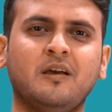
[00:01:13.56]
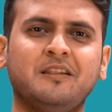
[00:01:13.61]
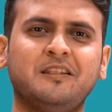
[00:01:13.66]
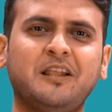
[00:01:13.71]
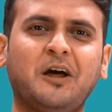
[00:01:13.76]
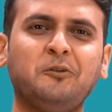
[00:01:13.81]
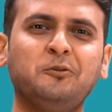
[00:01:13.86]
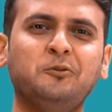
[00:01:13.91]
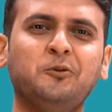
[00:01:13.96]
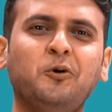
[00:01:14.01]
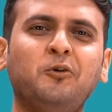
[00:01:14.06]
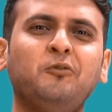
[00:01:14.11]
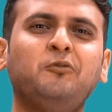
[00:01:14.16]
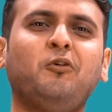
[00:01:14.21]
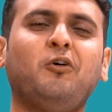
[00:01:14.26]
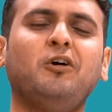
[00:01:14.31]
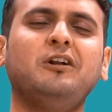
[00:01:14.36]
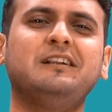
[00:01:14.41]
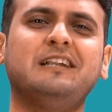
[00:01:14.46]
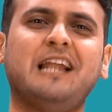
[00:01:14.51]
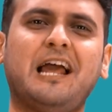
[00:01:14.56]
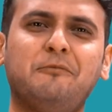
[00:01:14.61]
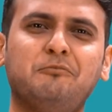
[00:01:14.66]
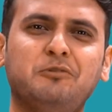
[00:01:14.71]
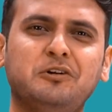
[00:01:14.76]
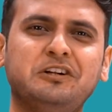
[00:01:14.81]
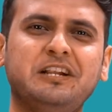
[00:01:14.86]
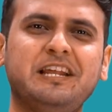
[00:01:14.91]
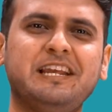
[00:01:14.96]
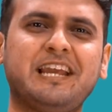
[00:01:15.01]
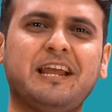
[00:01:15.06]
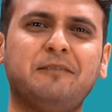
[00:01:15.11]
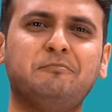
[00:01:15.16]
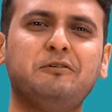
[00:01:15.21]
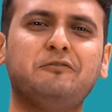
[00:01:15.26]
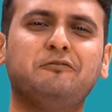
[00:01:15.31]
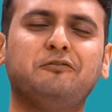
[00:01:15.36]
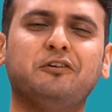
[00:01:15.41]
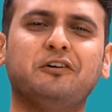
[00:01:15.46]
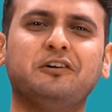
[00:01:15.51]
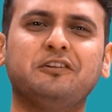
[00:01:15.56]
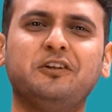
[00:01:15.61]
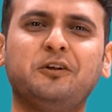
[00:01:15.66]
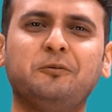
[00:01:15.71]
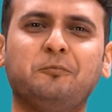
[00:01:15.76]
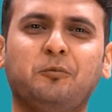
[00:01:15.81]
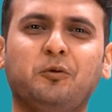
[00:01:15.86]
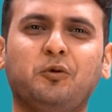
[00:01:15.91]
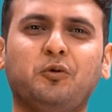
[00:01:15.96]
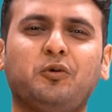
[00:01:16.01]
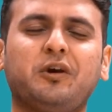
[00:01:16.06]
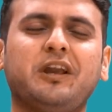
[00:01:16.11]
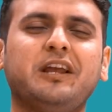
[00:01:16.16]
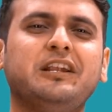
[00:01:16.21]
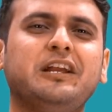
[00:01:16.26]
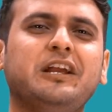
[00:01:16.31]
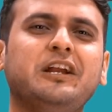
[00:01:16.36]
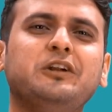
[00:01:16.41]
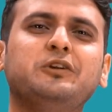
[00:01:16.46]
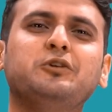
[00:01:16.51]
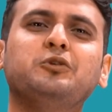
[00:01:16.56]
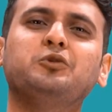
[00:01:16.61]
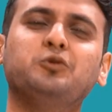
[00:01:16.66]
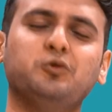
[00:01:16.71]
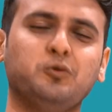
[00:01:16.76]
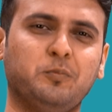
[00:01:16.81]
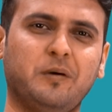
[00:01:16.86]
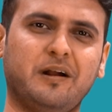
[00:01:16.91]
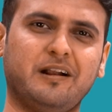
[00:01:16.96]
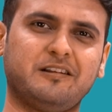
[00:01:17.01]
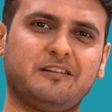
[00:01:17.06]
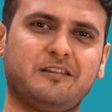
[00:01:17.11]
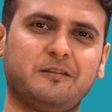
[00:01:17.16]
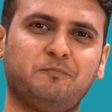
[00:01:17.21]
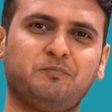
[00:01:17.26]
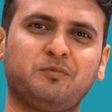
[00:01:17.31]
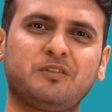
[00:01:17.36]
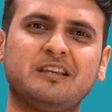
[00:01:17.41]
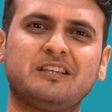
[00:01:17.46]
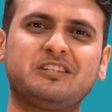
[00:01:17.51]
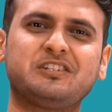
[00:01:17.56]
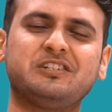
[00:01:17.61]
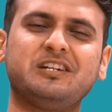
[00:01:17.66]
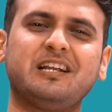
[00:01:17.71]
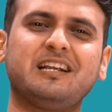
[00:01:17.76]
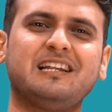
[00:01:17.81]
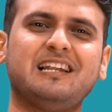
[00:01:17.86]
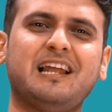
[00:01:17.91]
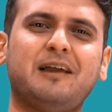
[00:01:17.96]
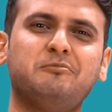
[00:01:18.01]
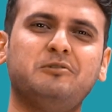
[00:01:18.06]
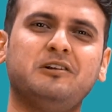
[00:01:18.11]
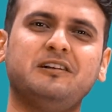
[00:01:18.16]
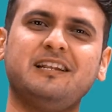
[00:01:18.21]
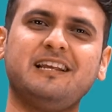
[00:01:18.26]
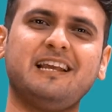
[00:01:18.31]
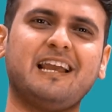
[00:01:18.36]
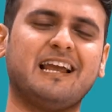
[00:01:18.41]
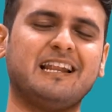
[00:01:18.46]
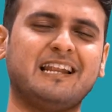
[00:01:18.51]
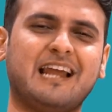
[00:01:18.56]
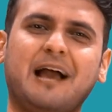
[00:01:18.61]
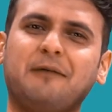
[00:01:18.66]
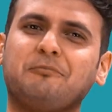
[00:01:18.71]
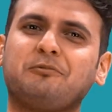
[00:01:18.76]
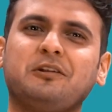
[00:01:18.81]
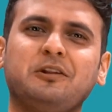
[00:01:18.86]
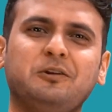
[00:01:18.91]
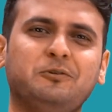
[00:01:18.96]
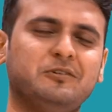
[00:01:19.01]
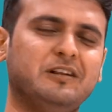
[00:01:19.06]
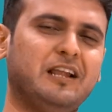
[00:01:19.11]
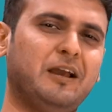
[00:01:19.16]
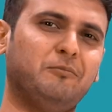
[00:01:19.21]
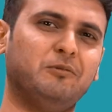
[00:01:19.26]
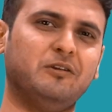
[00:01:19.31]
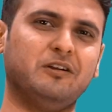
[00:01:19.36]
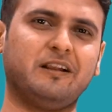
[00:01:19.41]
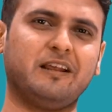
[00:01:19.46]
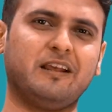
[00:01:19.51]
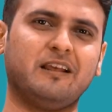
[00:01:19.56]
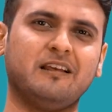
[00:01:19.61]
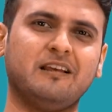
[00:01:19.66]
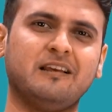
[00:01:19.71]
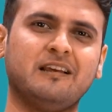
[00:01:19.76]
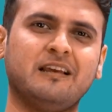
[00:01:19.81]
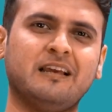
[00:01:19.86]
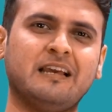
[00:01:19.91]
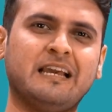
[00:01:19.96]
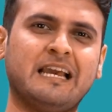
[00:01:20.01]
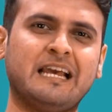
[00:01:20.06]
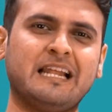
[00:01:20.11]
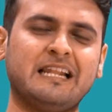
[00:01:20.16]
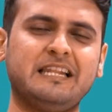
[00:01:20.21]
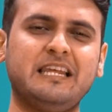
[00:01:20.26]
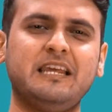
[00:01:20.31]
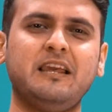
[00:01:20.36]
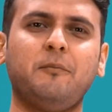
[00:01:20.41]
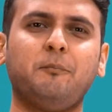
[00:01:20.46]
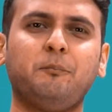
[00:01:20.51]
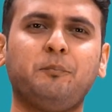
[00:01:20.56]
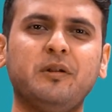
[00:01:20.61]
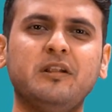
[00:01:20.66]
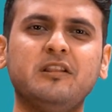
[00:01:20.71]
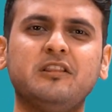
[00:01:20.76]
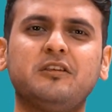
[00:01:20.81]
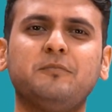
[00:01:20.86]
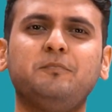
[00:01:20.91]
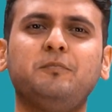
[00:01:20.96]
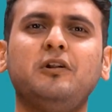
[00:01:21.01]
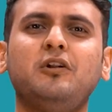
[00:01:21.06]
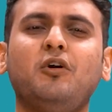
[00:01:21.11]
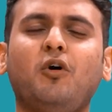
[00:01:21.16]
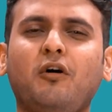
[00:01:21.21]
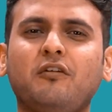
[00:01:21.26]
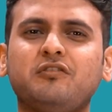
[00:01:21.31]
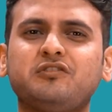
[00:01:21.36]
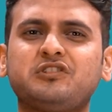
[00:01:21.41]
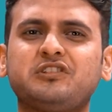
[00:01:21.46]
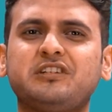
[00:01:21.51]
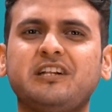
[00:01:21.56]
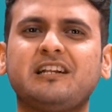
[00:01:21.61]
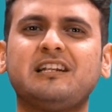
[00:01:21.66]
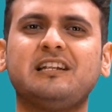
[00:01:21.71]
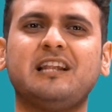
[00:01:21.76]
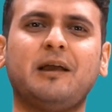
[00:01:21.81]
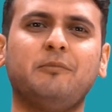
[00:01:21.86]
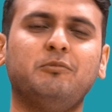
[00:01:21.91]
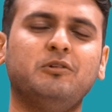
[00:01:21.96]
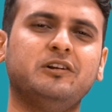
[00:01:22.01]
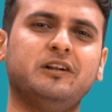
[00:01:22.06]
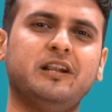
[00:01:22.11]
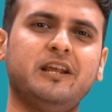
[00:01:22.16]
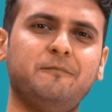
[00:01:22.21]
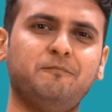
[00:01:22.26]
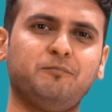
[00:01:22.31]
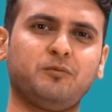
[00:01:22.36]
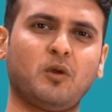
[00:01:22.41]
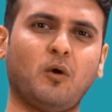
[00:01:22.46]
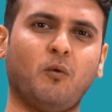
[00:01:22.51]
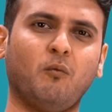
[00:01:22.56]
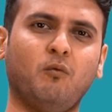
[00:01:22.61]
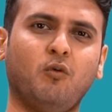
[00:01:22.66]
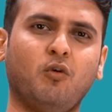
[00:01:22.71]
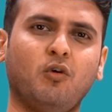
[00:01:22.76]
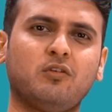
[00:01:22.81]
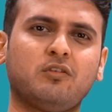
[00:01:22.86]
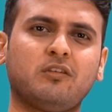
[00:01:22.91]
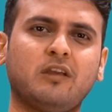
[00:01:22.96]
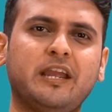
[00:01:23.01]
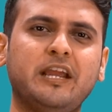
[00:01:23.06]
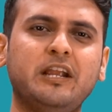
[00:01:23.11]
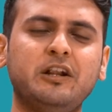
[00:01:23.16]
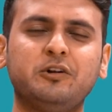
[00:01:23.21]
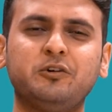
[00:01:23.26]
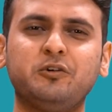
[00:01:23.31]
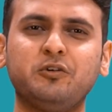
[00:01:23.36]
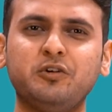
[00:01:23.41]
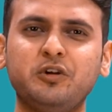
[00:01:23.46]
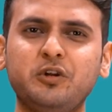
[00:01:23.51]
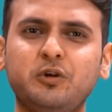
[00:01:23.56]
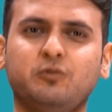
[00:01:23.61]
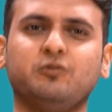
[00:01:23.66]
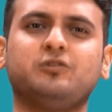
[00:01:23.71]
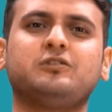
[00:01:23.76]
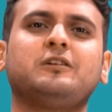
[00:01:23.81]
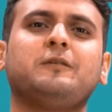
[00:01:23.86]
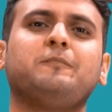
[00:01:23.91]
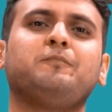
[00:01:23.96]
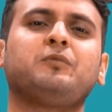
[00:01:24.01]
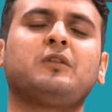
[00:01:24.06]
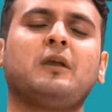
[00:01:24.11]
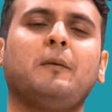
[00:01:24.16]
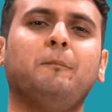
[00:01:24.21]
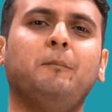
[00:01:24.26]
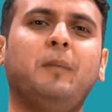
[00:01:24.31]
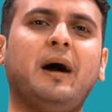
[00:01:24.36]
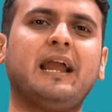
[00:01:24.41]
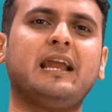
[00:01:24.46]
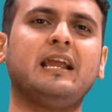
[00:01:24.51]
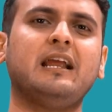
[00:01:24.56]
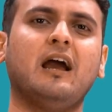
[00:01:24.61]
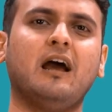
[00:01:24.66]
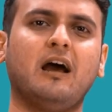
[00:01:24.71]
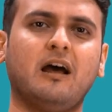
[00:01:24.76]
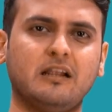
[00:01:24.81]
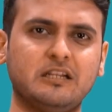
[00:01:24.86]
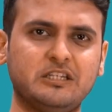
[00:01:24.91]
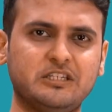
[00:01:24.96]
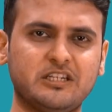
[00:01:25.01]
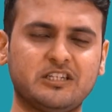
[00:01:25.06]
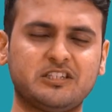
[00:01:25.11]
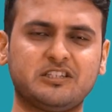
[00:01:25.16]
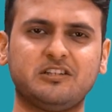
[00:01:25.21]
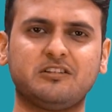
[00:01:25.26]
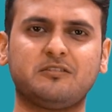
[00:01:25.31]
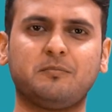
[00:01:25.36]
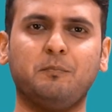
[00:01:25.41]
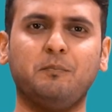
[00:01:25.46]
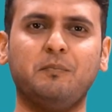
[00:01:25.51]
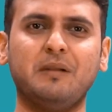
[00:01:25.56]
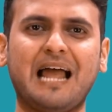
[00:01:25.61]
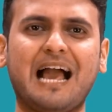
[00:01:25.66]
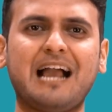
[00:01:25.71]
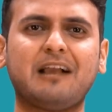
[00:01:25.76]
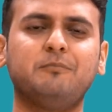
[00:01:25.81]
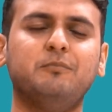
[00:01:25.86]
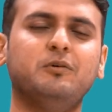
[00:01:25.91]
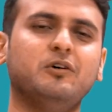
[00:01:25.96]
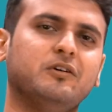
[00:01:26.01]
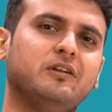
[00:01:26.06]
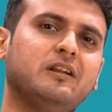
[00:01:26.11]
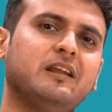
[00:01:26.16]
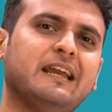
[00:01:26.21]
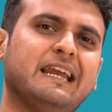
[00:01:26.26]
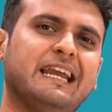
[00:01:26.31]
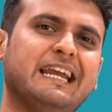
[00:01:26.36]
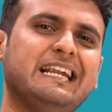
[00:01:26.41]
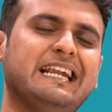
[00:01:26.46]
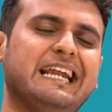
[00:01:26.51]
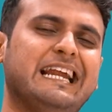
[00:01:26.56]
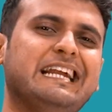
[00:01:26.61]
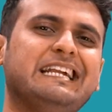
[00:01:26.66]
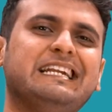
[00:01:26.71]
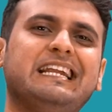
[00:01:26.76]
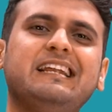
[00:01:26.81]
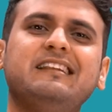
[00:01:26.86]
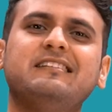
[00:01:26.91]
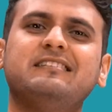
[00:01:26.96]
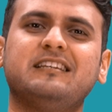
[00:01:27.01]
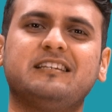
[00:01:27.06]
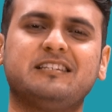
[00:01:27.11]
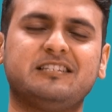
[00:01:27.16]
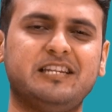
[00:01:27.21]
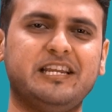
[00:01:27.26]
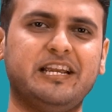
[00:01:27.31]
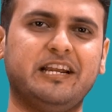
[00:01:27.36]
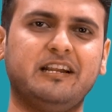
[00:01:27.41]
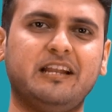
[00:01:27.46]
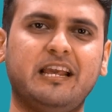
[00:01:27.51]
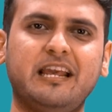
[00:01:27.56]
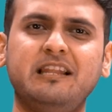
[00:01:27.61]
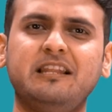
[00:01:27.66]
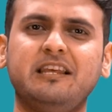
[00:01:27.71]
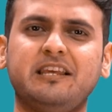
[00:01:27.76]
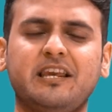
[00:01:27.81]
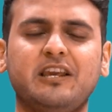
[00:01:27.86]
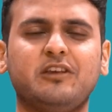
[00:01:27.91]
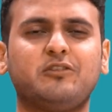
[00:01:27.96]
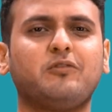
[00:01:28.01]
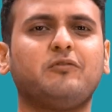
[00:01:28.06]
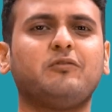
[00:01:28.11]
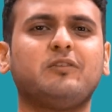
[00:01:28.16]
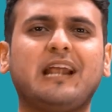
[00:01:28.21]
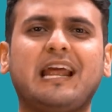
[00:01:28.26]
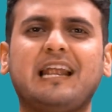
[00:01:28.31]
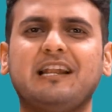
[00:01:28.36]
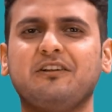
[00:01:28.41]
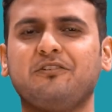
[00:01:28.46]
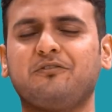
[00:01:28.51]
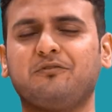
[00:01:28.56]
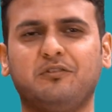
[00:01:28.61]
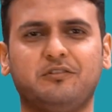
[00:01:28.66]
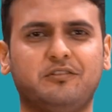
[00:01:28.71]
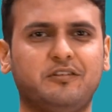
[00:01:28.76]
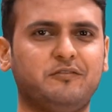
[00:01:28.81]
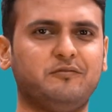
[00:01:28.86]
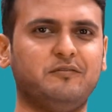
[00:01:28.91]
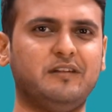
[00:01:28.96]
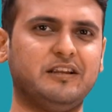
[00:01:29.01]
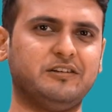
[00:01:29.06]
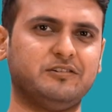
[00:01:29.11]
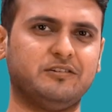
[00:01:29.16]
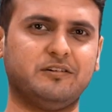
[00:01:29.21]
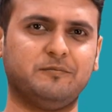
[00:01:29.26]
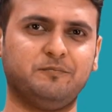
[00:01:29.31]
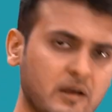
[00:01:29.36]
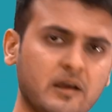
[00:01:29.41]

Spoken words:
Now, no-fault liability can be further broken into two parts: strict liability and absolute liability. The principle of strict liability was introduced by Justice Blackburn in 1868 in the case of Rylance versus Fletcher.